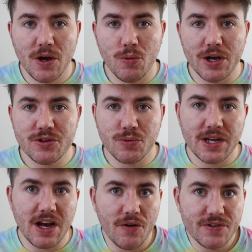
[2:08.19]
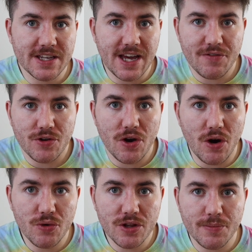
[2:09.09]
which we obviously have on
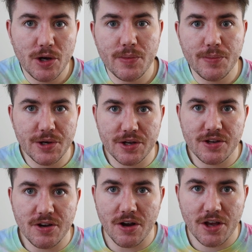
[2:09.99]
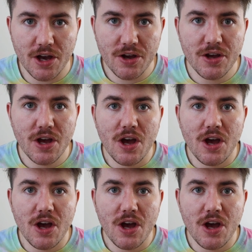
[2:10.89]
hold at the moment because you can't go.